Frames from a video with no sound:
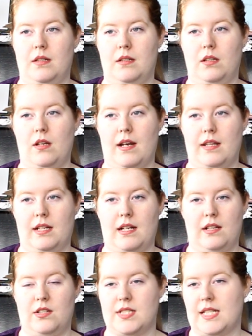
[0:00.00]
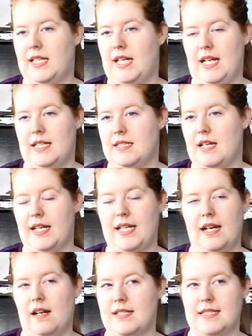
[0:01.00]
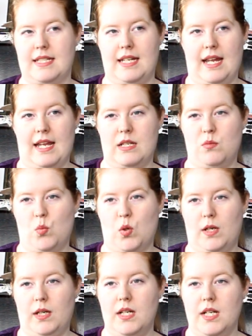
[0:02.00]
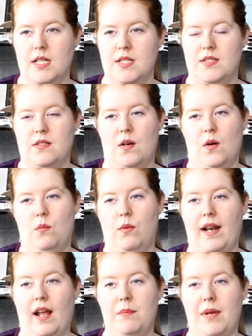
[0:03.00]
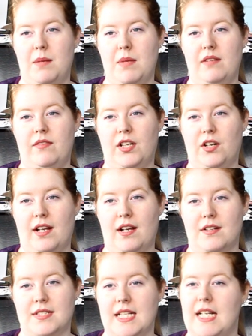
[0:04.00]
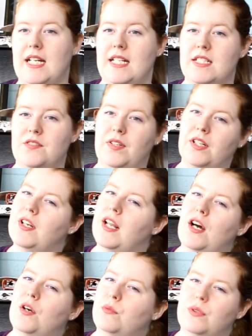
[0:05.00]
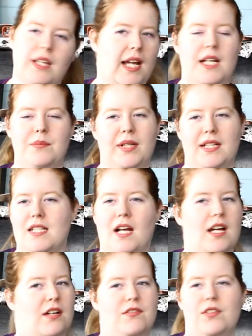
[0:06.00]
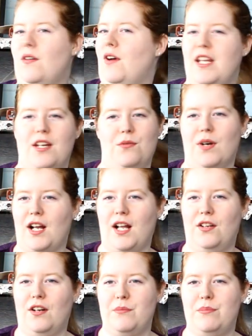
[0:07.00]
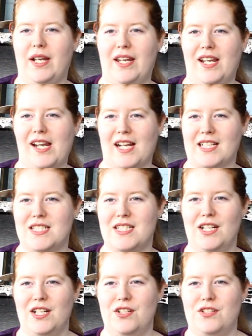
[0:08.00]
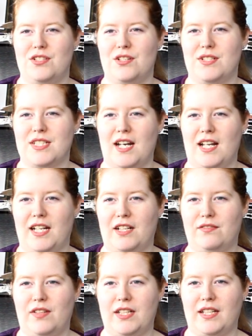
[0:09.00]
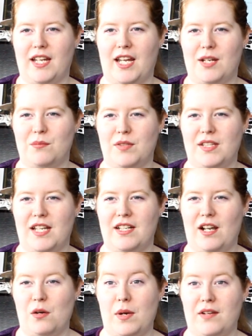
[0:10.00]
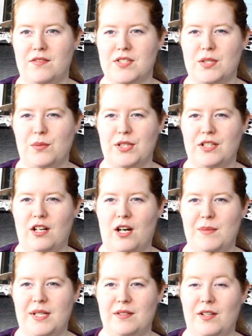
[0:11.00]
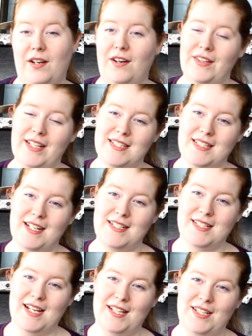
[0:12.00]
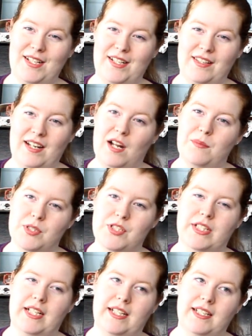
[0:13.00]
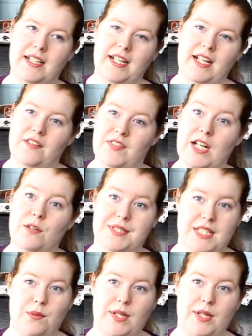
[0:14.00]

A lot of the colors I cannot see anymore. So when I paint my fingernails, it is fingernail roulette because I have no idea what color I'm picking next. So it's kind of like a fun game, and then I wait for someone to comment, and oh, that's a nice color, and then I'm usually like, if they don't say